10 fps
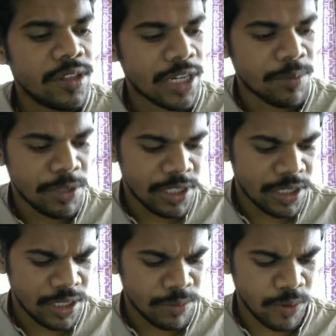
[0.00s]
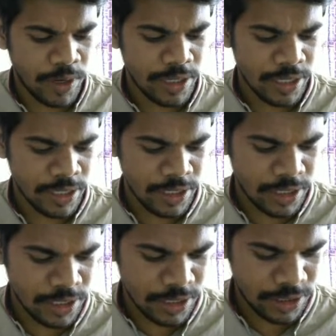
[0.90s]
Let me check is my voice is clear
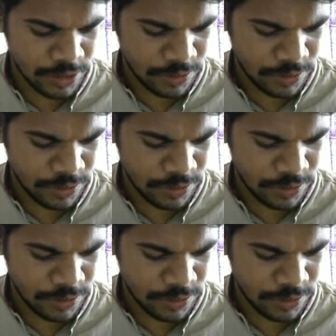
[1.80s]
or not.